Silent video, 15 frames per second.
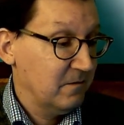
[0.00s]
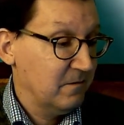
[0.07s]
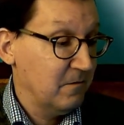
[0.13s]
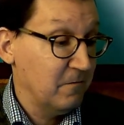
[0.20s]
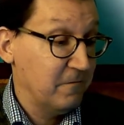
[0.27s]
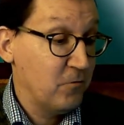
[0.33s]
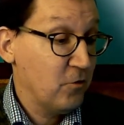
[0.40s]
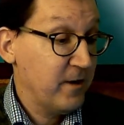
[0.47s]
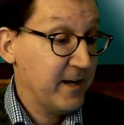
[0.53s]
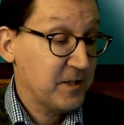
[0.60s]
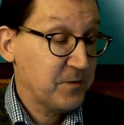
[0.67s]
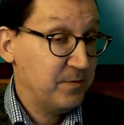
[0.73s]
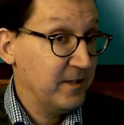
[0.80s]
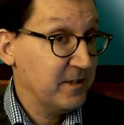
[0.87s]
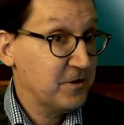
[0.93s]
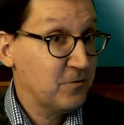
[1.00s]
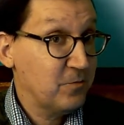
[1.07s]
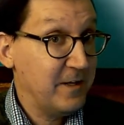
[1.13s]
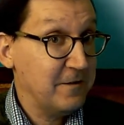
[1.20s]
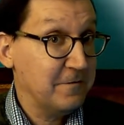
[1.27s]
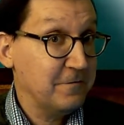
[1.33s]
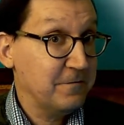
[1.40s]
Well, 4x plus
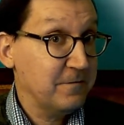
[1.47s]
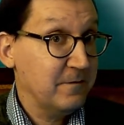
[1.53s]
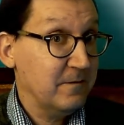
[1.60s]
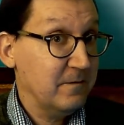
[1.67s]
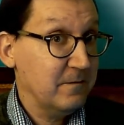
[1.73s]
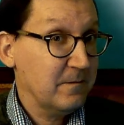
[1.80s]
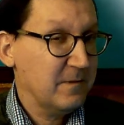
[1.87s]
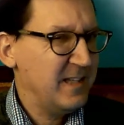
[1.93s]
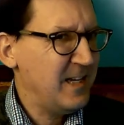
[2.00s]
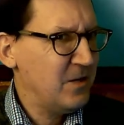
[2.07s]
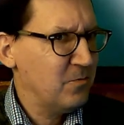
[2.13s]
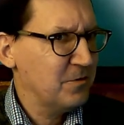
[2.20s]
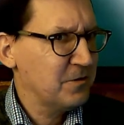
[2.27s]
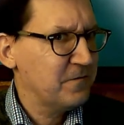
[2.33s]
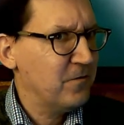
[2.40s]
12 equals